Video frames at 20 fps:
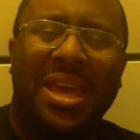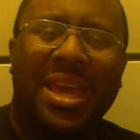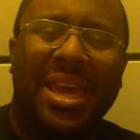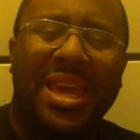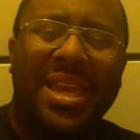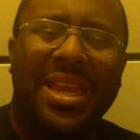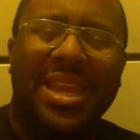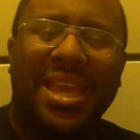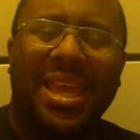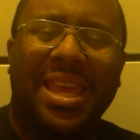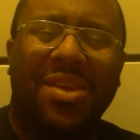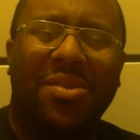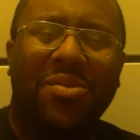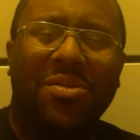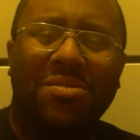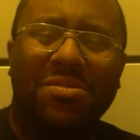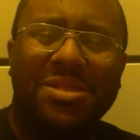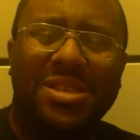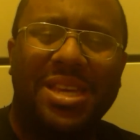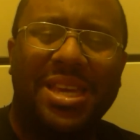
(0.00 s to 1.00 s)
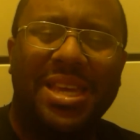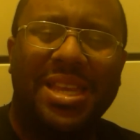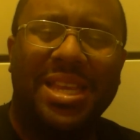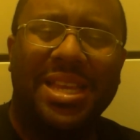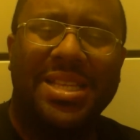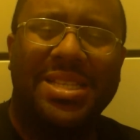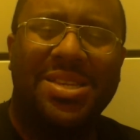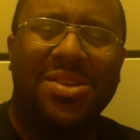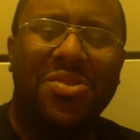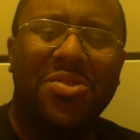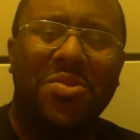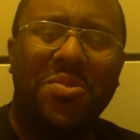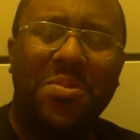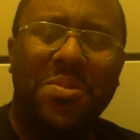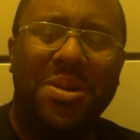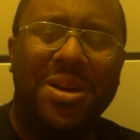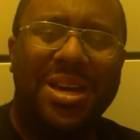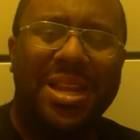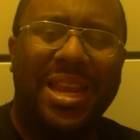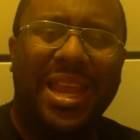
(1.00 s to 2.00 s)
In the, what was he, in the tomb
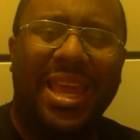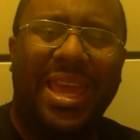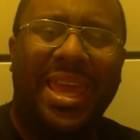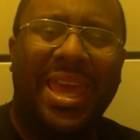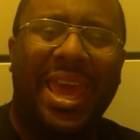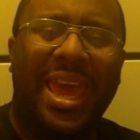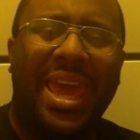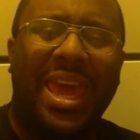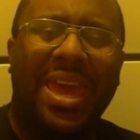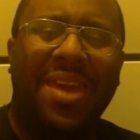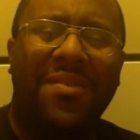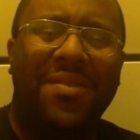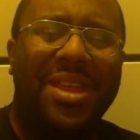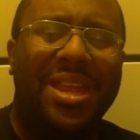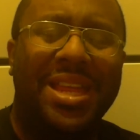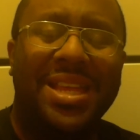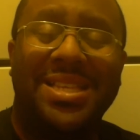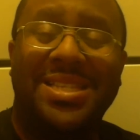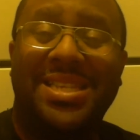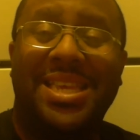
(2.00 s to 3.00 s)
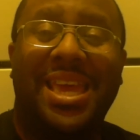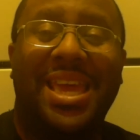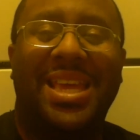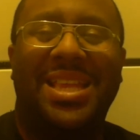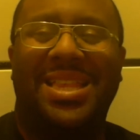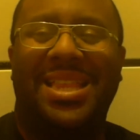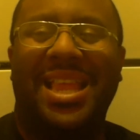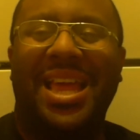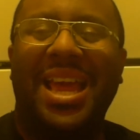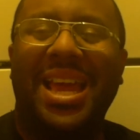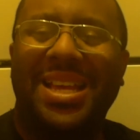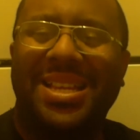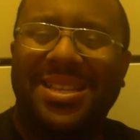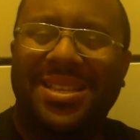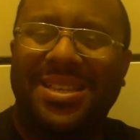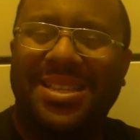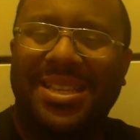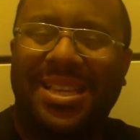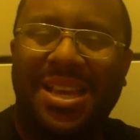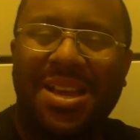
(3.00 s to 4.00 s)
or in the cave? He didn't say
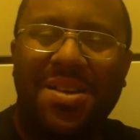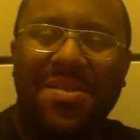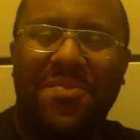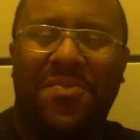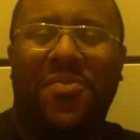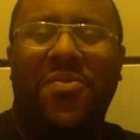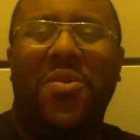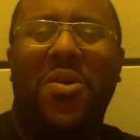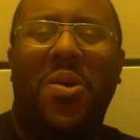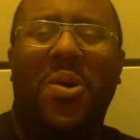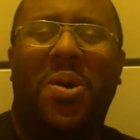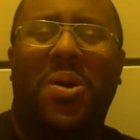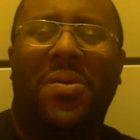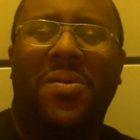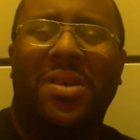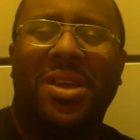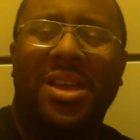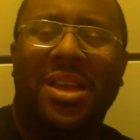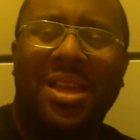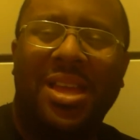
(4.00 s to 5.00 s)
Lazarus come forth.